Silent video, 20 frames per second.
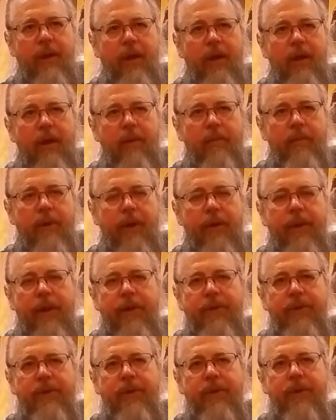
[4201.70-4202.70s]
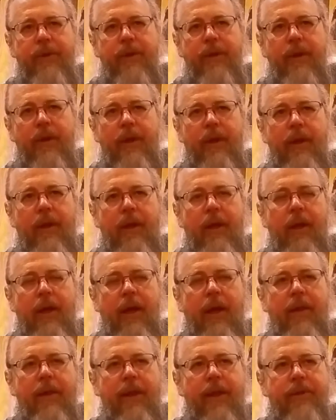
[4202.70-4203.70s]
um, and that's
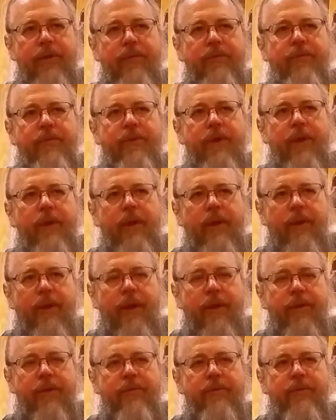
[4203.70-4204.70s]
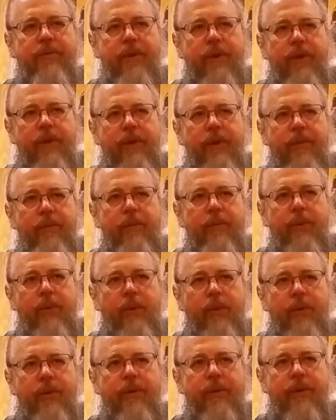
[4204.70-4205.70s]
and that's ve- that's a very
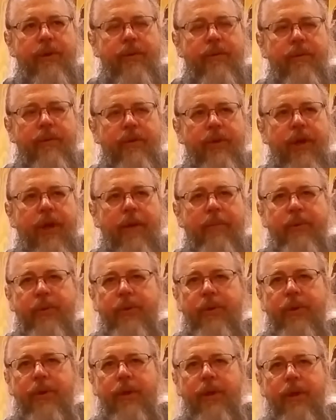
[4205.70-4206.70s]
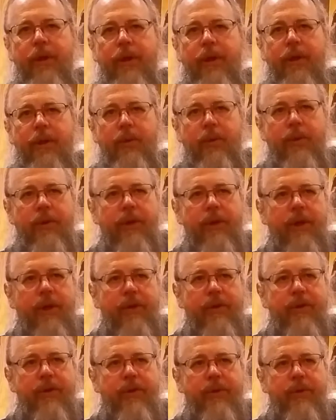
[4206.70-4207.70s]
important chapter in
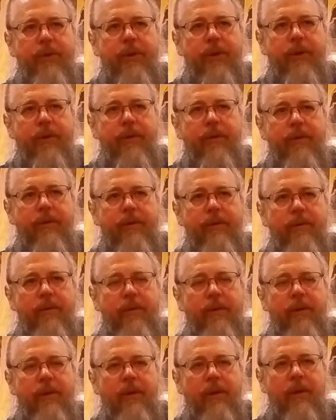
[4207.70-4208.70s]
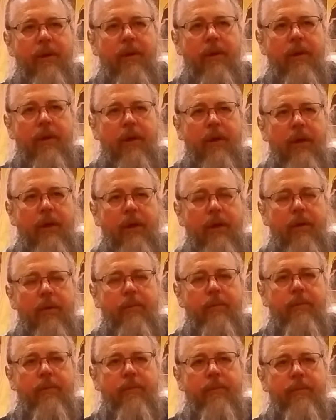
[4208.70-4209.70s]
Orthodox history
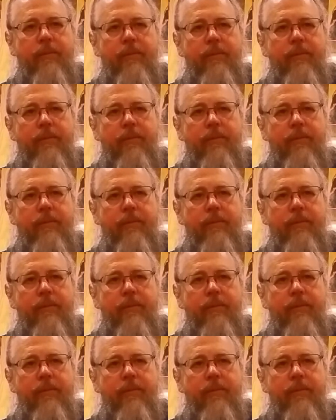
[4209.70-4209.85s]
um,